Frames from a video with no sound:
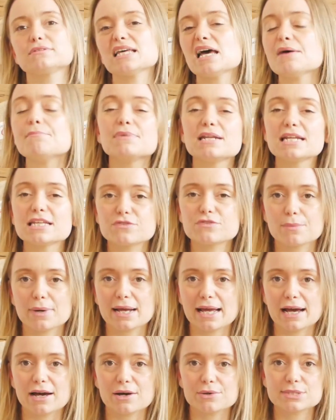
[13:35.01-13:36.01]
10 minutes from
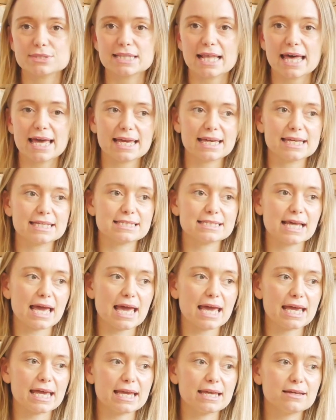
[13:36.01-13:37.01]
my house, there is
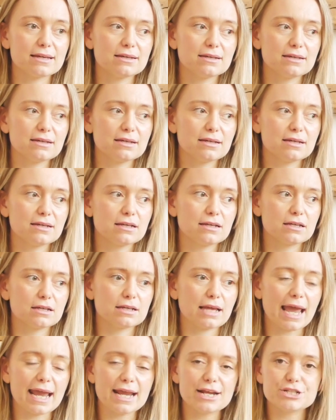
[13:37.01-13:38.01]
a
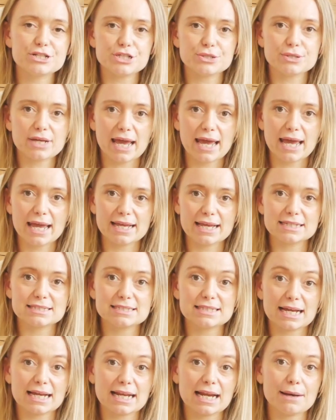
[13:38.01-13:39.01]
Age UK
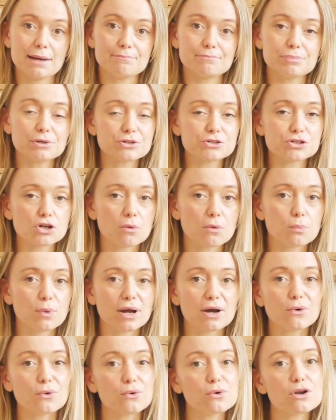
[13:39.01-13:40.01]
second-hand bookshop
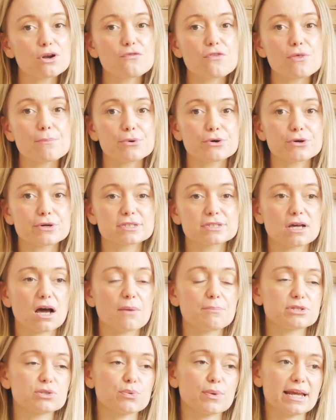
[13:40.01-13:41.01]
where all of the books
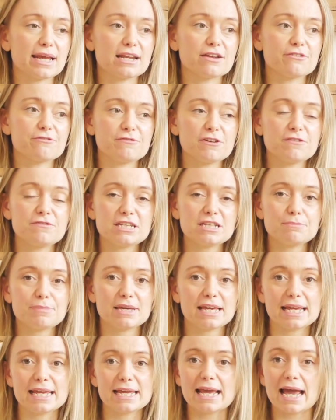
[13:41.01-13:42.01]
are between
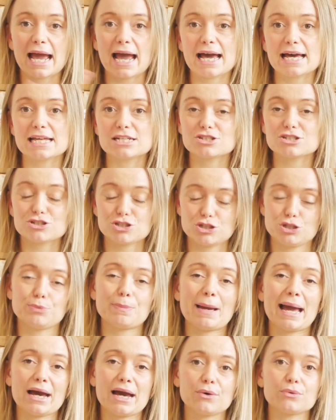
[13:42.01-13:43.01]
50p and
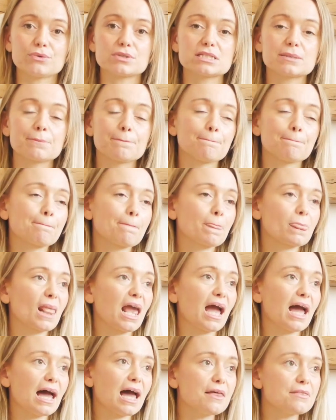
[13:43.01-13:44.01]
£2.
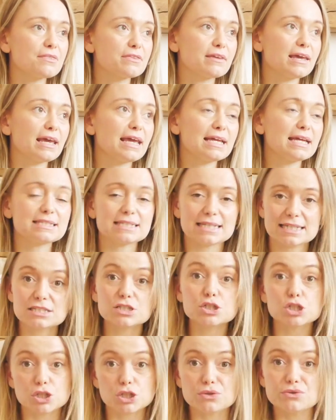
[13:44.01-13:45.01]
And it is
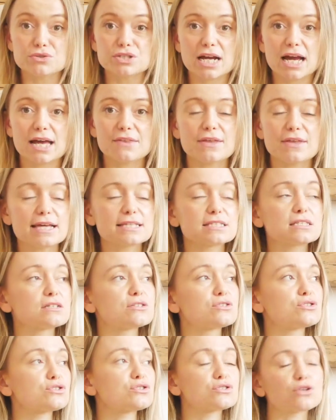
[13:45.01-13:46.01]
huge, and
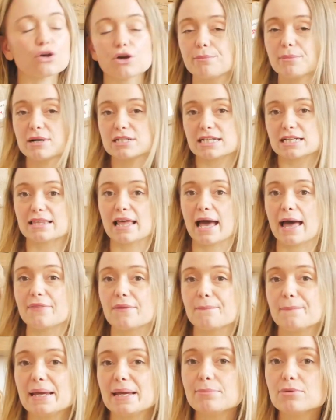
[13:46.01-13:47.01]
there's so much in there, and
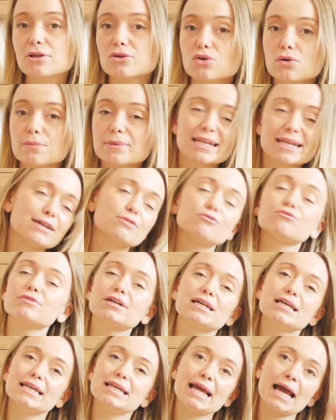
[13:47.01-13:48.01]
the people are normally
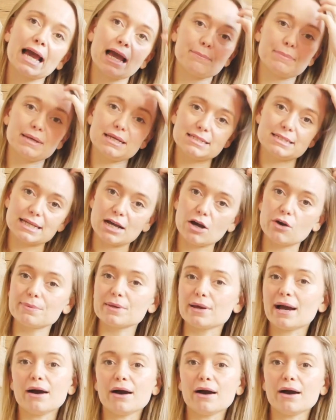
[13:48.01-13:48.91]
really happy to help you